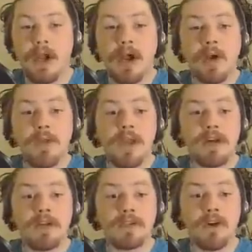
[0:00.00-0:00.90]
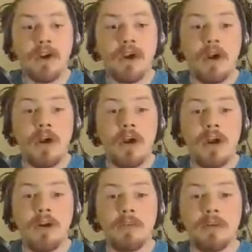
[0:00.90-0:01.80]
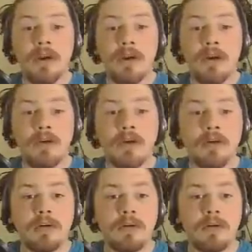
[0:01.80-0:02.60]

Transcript: Oh, there goes your arm, bro.